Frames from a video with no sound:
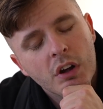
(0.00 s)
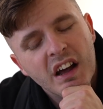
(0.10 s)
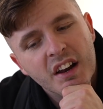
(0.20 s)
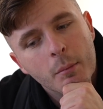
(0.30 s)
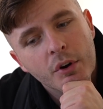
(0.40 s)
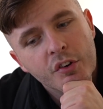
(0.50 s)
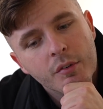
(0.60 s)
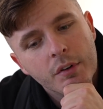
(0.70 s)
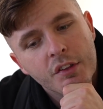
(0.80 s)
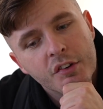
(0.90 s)
and a bunch
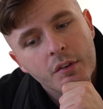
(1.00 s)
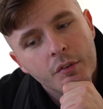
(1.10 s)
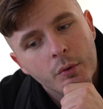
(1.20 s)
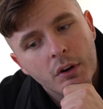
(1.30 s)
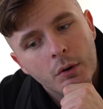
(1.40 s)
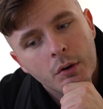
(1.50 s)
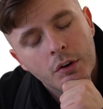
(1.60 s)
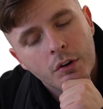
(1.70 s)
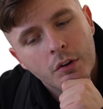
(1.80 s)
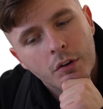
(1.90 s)
of other stuff as well.
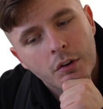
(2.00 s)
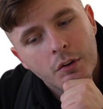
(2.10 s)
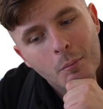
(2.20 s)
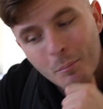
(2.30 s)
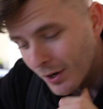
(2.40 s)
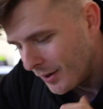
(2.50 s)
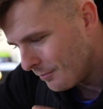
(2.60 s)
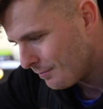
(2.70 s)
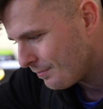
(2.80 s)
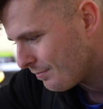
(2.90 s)
But